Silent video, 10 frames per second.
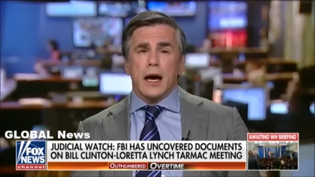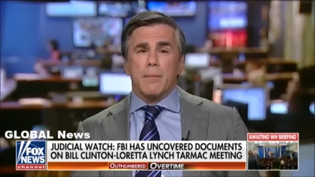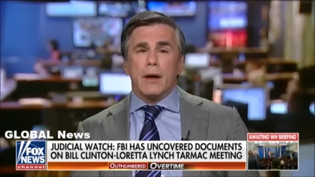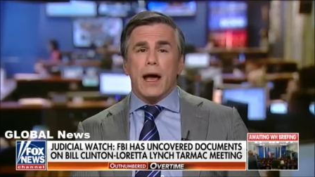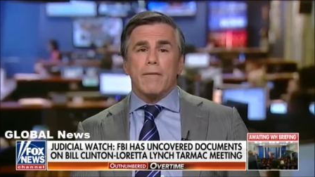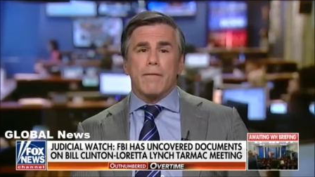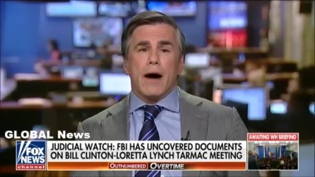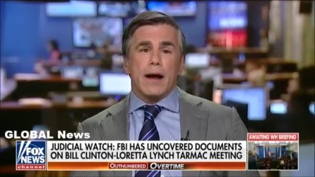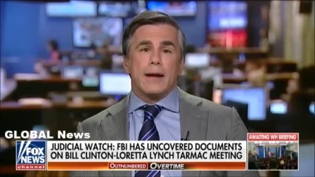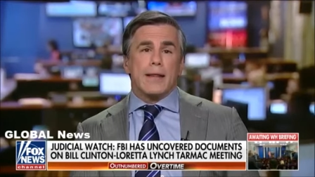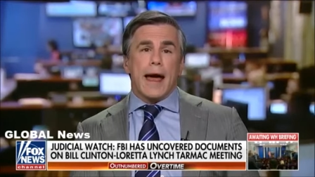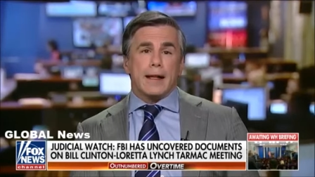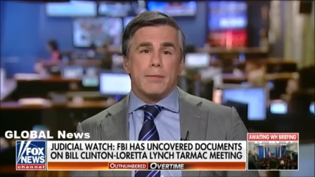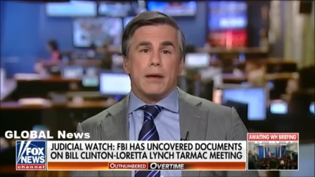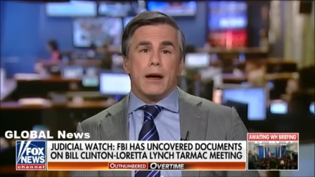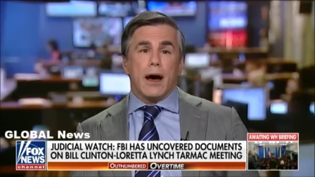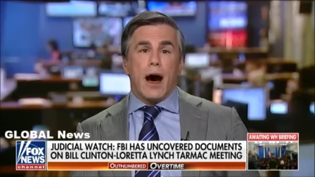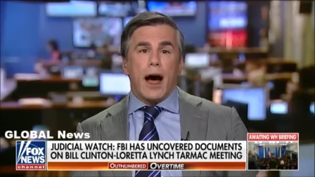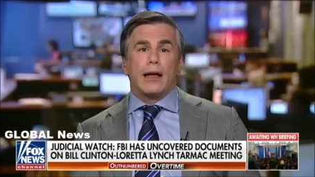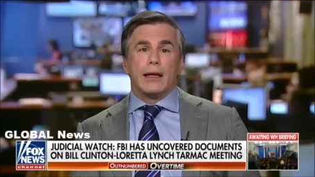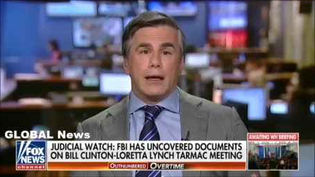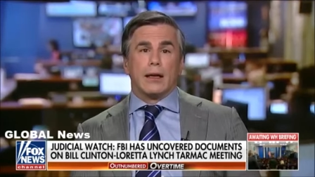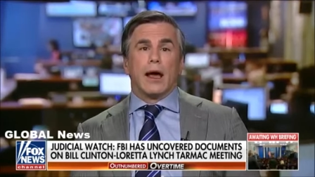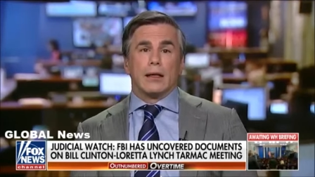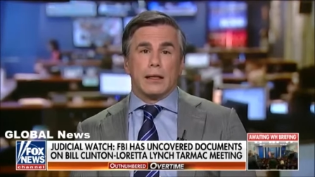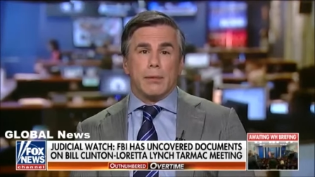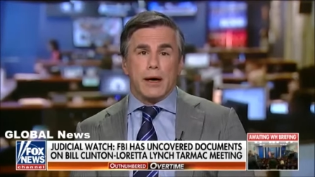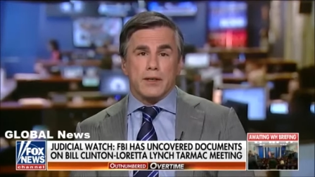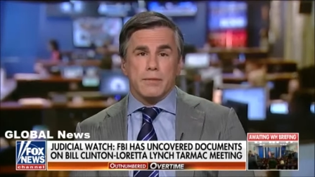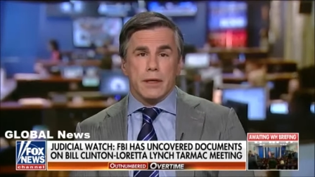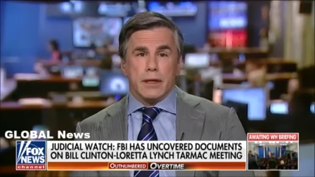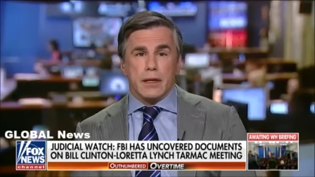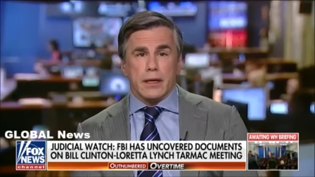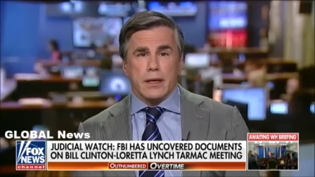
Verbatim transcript: Uh, but I find that to be a highly unlikely possibility.